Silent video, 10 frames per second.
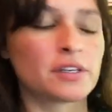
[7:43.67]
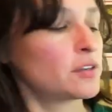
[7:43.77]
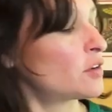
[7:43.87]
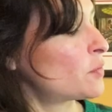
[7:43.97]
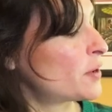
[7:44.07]
you
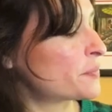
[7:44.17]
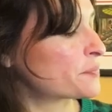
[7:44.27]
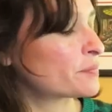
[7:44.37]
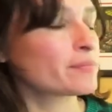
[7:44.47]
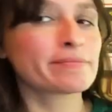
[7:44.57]
know what?
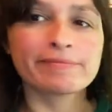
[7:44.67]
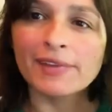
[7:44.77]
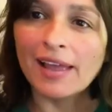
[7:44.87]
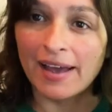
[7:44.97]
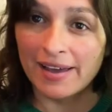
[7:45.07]

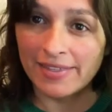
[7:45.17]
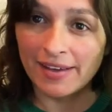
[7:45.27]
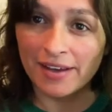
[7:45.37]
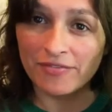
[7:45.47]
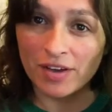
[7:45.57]
I think
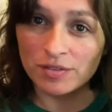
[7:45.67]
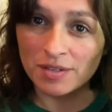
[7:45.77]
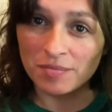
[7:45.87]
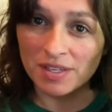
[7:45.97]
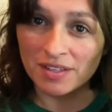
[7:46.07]
I found
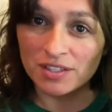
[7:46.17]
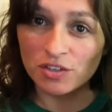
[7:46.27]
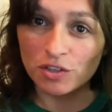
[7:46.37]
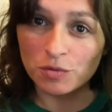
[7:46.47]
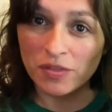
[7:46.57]
something that
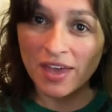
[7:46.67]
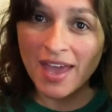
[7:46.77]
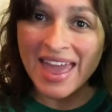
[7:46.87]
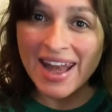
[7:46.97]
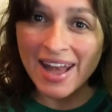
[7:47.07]
starts with
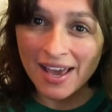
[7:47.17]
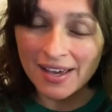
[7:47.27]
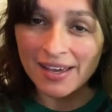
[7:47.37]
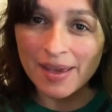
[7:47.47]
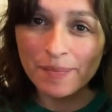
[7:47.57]
N.
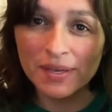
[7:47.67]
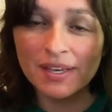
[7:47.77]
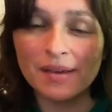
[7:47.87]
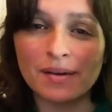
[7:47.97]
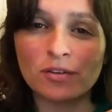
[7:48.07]

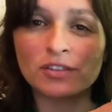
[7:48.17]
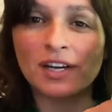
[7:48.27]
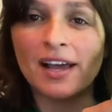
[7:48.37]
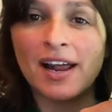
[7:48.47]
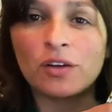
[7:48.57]

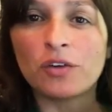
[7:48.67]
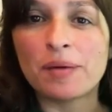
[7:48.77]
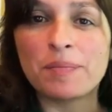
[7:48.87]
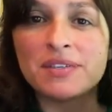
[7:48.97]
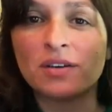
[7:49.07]
Encontré algo que
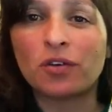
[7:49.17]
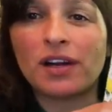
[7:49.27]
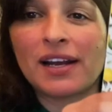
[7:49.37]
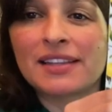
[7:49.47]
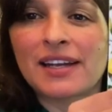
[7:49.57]
empieza con la
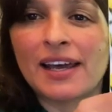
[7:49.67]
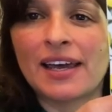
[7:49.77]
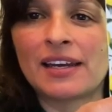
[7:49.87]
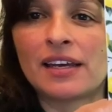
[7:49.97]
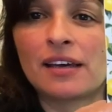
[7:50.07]
letra
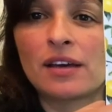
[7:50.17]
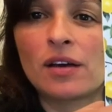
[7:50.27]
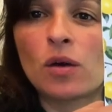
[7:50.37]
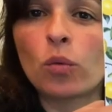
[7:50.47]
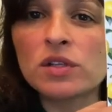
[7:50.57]
N.
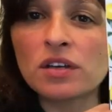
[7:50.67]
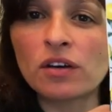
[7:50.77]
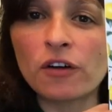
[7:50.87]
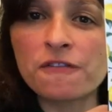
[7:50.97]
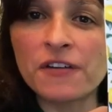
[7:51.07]
What's on
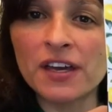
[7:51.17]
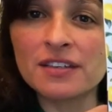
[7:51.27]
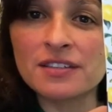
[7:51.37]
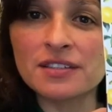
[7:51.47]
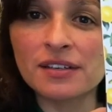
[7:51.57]
her
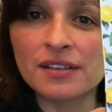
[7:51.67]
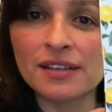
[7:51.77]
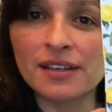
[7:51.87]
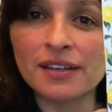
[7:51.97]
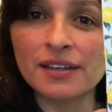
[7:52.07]
face?
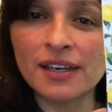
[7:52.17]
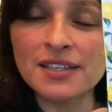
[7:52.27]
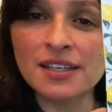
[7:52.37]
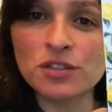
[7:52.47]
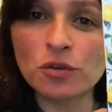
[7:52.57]
¿Qué
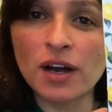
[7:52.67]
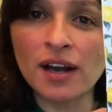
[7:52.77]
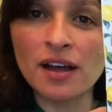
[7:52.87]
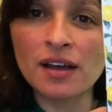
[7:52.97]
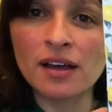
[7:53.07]
está en su
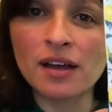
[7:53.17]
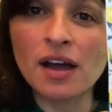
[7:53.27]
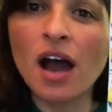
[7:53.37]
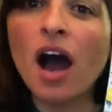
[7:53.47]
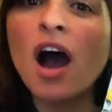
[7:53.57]
cara?
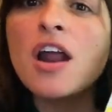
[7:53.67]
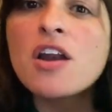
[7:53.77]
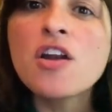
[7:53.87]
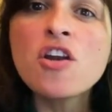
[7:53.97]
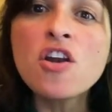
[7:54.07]
A
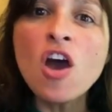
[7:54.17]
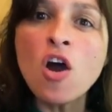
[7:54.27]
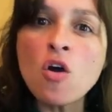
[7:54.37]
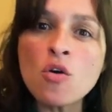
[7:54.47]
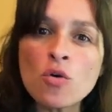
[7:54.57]

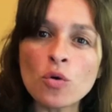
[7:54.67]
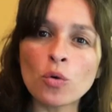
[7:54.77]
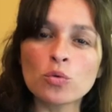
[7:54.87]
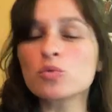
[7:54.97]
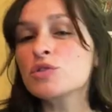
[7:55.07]

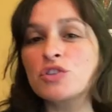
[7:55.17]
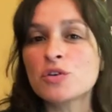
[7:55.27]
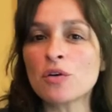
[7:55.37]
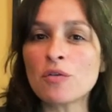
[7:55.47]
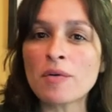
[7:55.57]
nose.
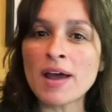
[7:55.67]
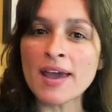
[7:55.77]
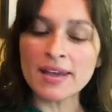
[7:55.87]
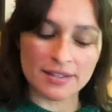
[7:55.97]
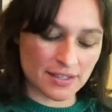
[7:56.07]
You're
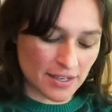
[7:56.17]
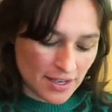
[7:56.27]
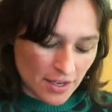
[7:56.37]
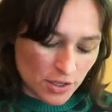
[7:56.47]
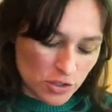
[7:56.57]
right.
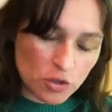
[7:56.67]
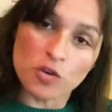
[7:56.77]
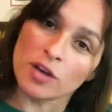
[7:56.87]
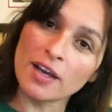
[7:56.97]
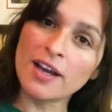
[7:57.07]
So you
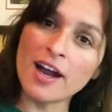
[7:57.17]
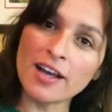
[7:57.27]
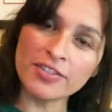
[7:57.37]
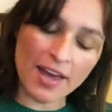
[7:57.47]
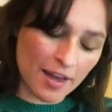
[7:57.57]
can
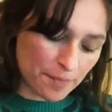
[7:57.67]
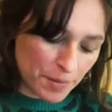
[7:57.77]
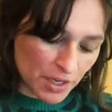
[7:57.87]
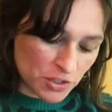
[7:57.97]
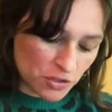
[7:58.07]
cut that
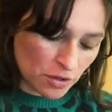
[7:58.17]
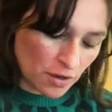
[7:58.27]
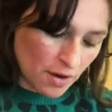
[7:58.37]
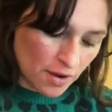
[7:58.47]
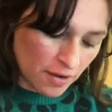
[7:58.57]
picture
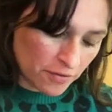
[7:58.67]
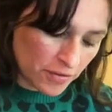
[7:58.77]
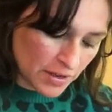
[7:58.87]
of